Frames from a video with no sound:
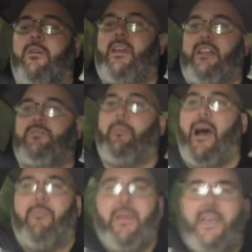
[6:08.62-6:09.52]
We get to
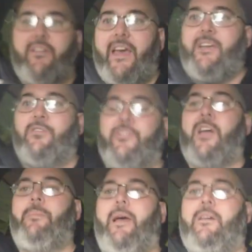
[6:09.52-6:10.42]
about a peak of 8 or
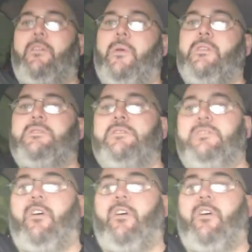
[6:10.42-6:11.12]
9 pound of boost